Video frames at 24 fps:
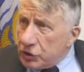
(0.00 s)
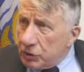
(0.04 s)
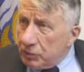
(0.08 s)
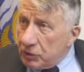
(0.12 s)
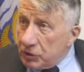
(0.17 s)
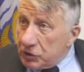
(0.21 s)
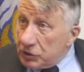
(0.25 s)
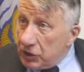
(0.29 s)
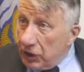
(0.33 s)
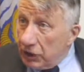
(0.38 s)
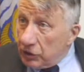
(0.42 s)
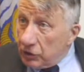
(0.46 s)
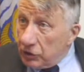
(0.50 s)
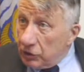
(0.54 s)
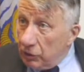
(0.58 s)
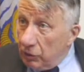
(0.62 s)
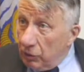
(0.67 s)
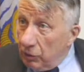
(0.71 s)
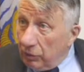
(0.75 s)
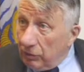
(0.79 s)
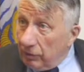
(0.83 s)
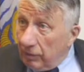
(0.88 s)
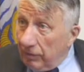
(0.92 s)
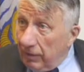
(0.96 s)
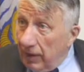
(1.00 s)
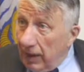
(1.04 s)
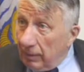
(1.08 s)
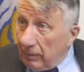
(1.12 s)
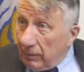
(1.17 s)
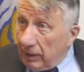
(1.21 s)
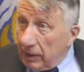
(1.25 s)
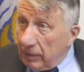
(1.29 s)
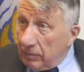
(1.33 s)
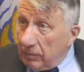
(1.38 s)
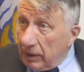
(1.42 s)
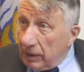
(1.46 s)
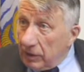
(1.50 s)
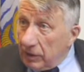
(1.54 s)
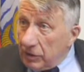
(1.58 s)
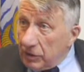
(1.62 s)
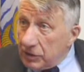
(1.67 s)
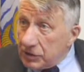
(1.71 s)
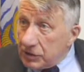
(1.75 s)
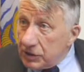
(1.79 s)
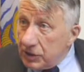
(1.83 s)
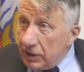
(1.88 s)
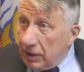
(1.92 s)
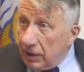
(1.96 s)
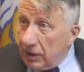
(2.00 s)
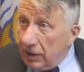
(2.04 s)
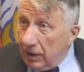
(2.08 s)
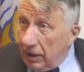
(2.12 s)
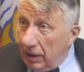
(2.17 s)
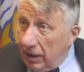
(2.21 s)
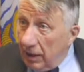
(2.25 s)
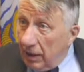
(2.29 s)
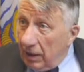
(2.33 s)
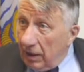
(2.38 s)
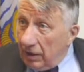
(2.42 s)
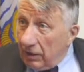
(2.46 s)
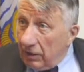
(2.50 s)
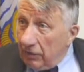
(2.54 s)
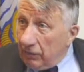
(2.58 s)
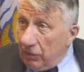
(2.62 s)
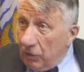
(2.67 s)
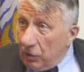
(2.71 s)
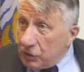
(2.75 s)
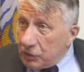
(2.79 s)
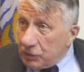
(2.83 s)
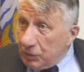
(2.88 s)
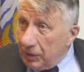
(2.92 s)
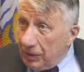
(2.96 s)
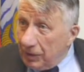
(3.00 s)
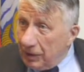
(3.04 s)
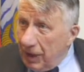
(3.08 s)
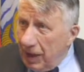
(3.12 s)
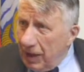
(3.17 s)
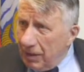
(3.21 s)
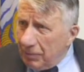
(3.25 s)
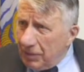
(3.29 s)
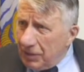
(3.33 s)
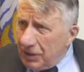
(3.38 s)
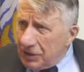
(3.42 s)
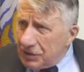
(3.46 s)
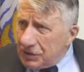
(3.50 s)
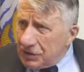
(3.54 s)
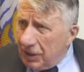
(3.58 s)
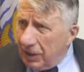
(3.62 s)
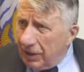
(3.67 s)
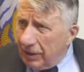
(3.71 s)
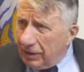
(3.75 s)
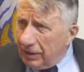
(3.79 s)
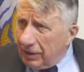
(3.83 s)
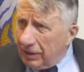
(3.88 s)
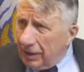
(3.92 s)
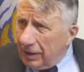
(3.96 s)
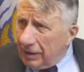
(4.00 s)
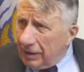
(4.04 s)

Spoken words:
to protect your own family, because the folks with lobbies are